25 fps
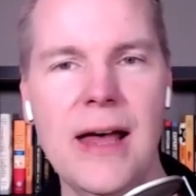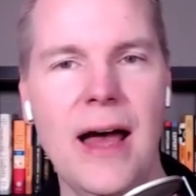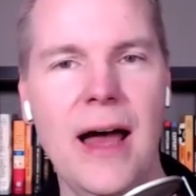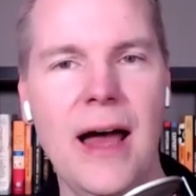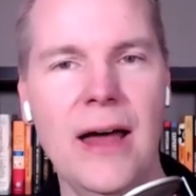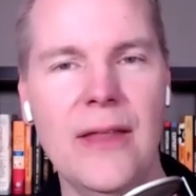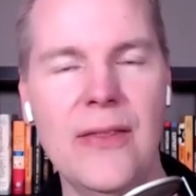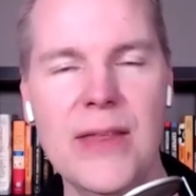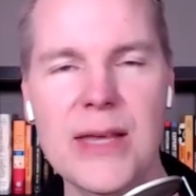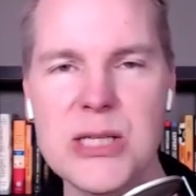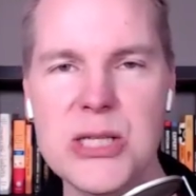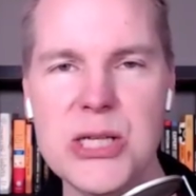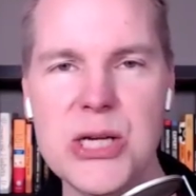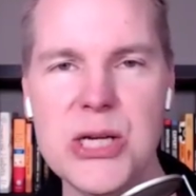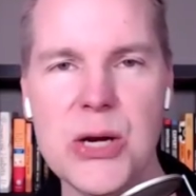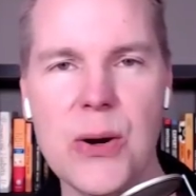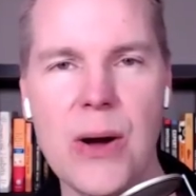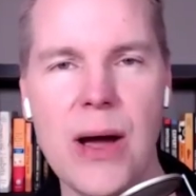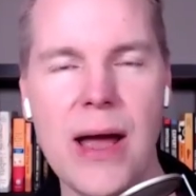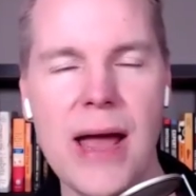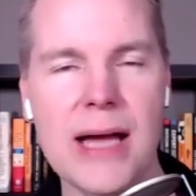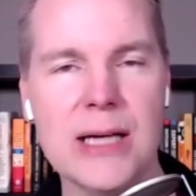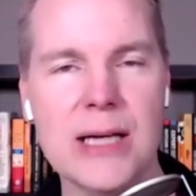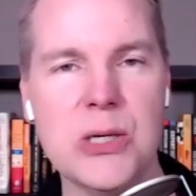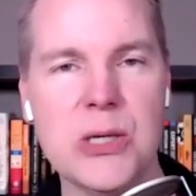This year,
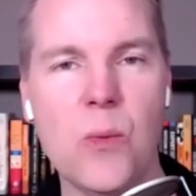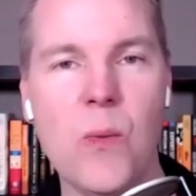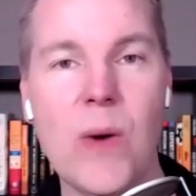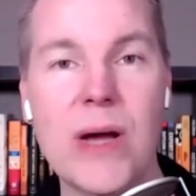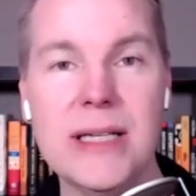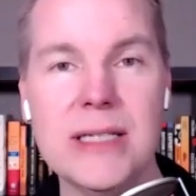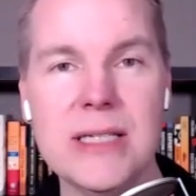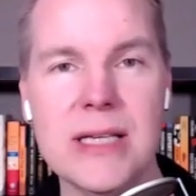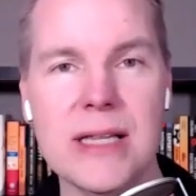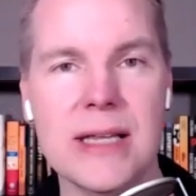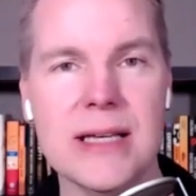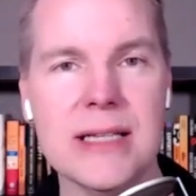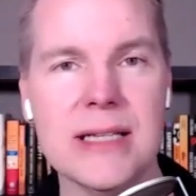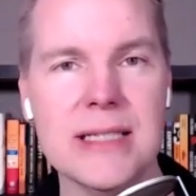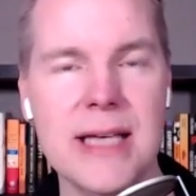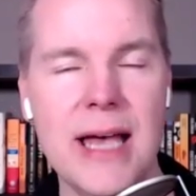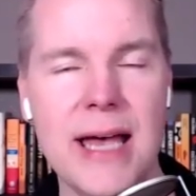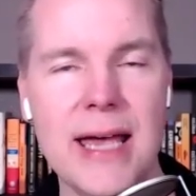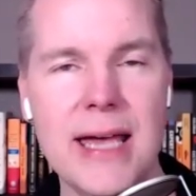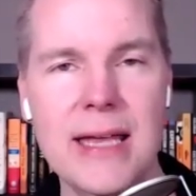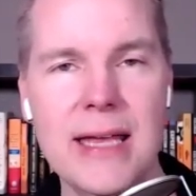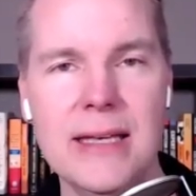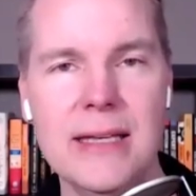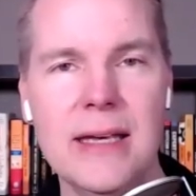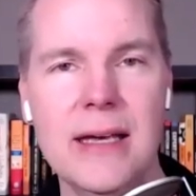I actually went to the
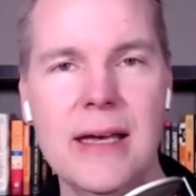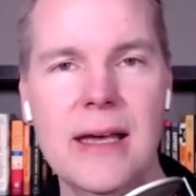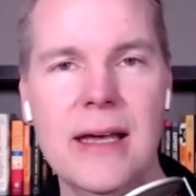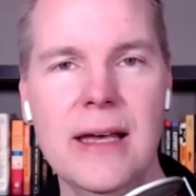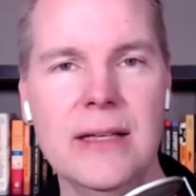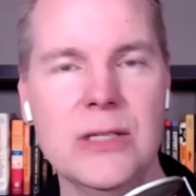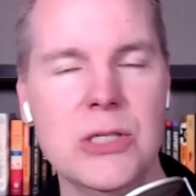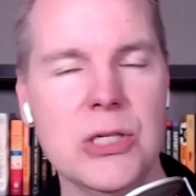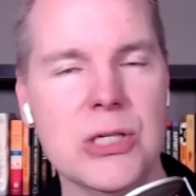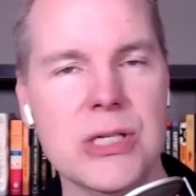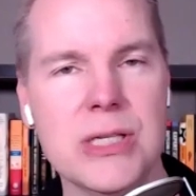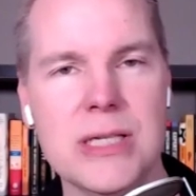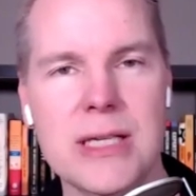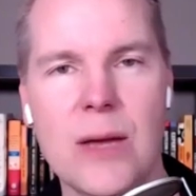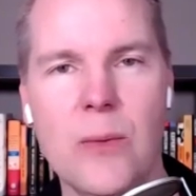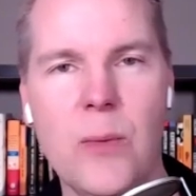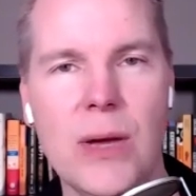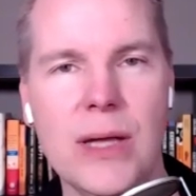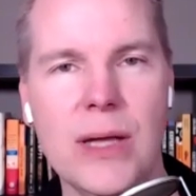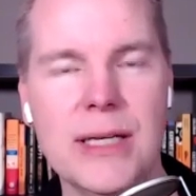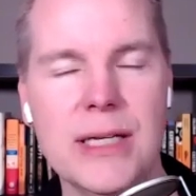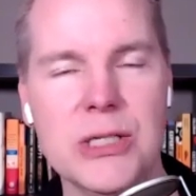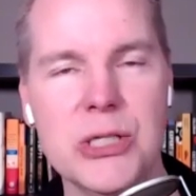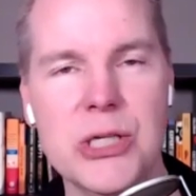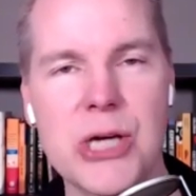site just because I
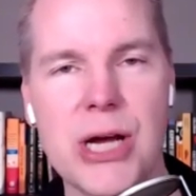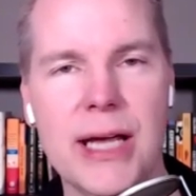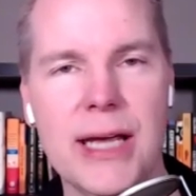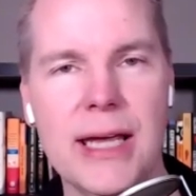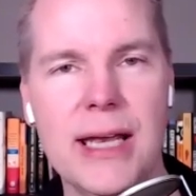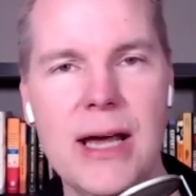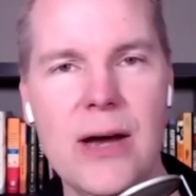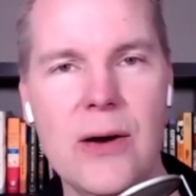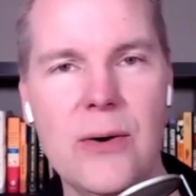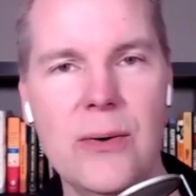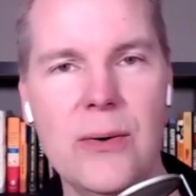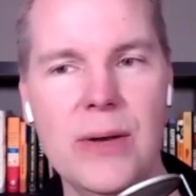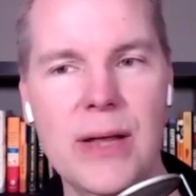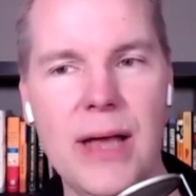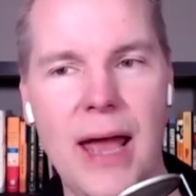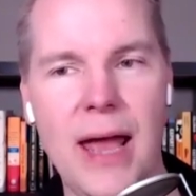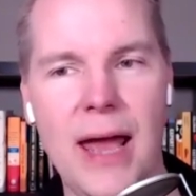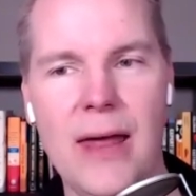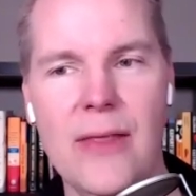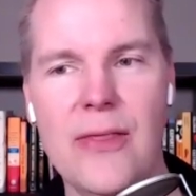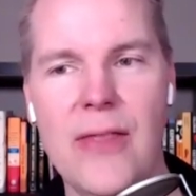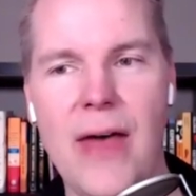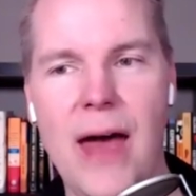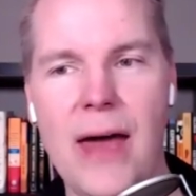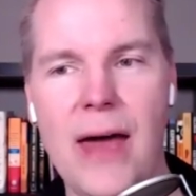wanted to check it out,
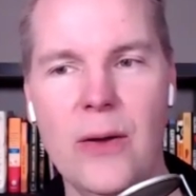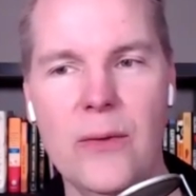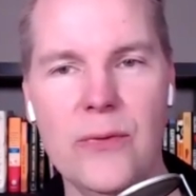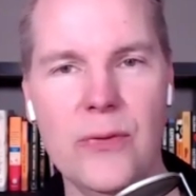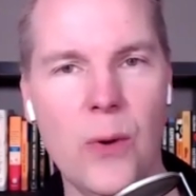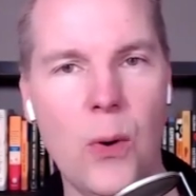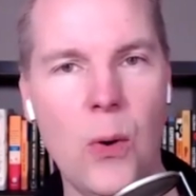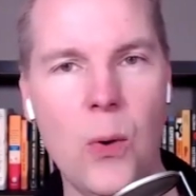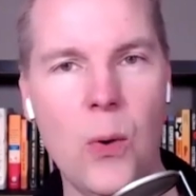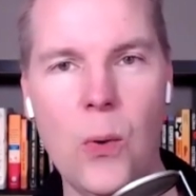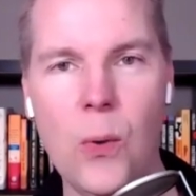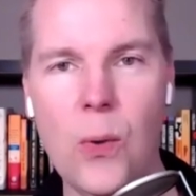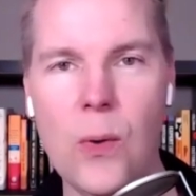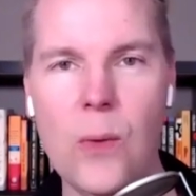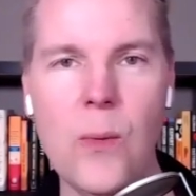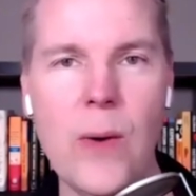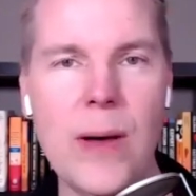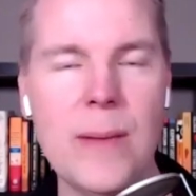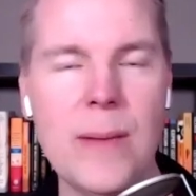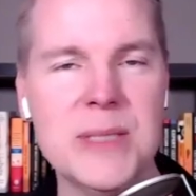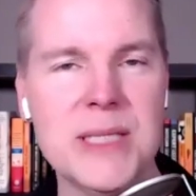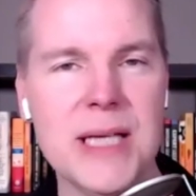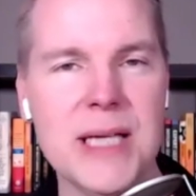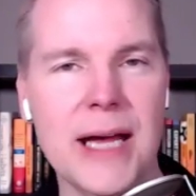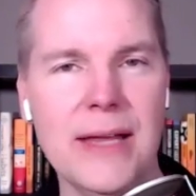and that the whole
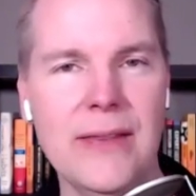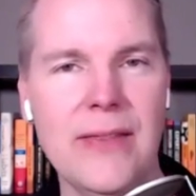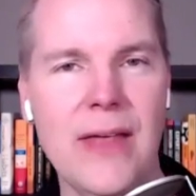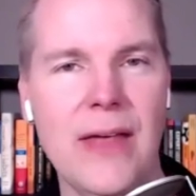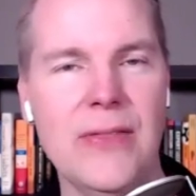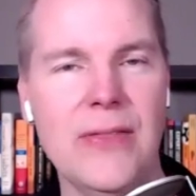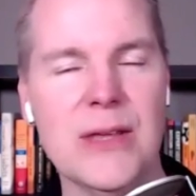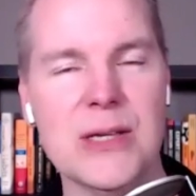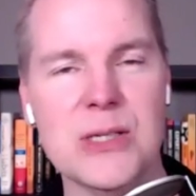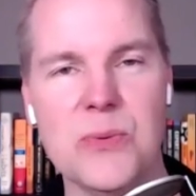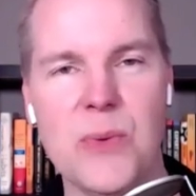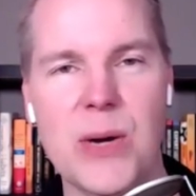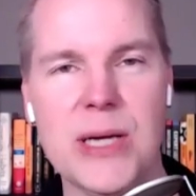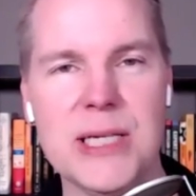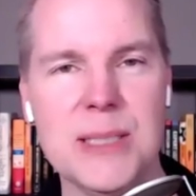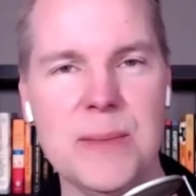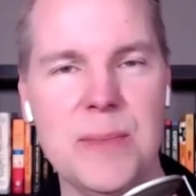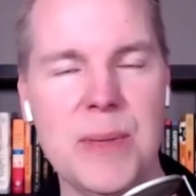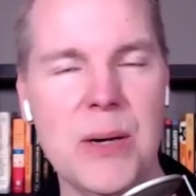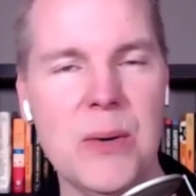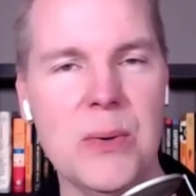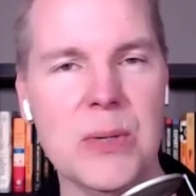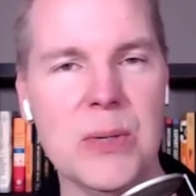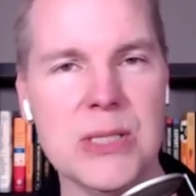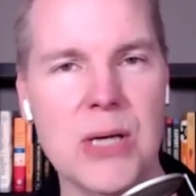website that this
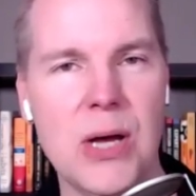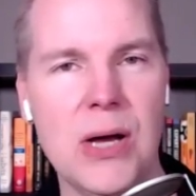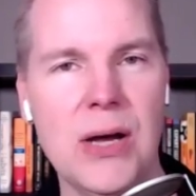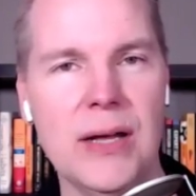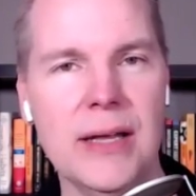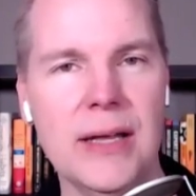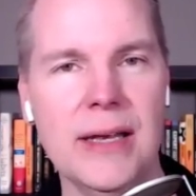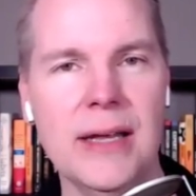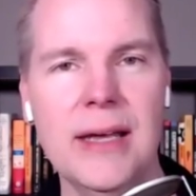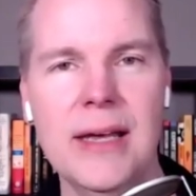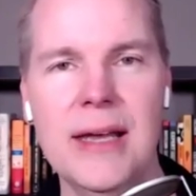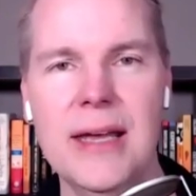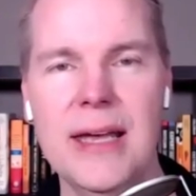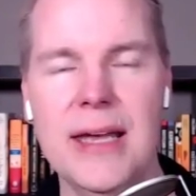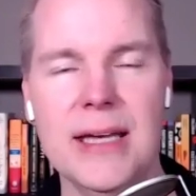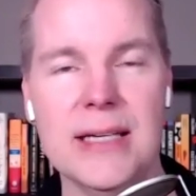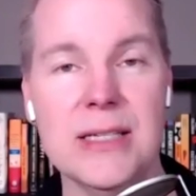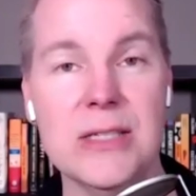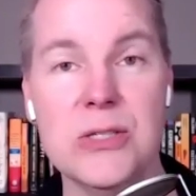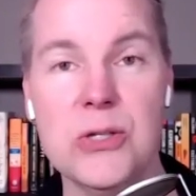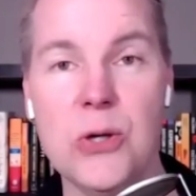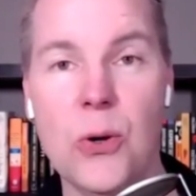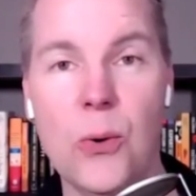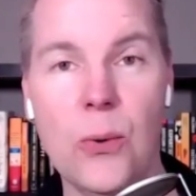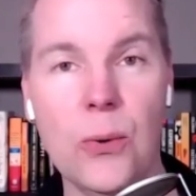recipe was on
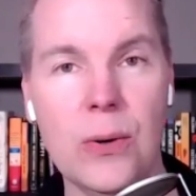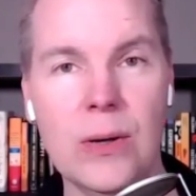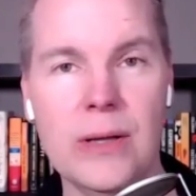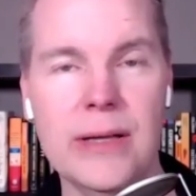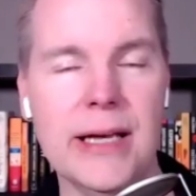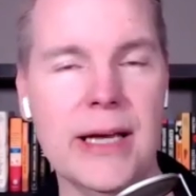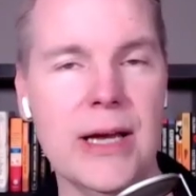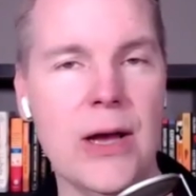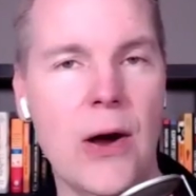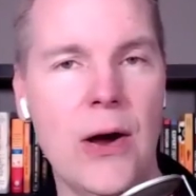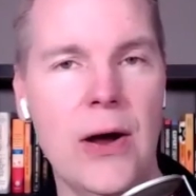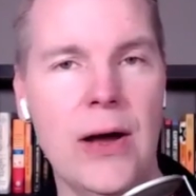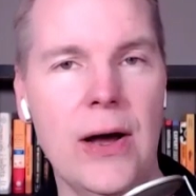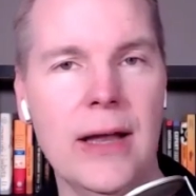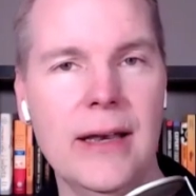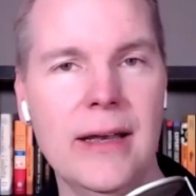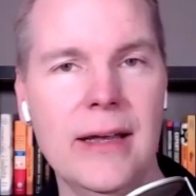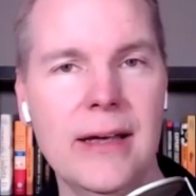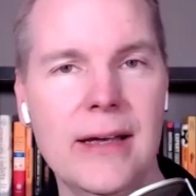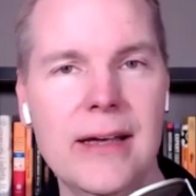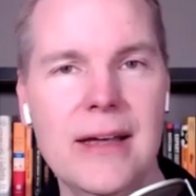is totally gone.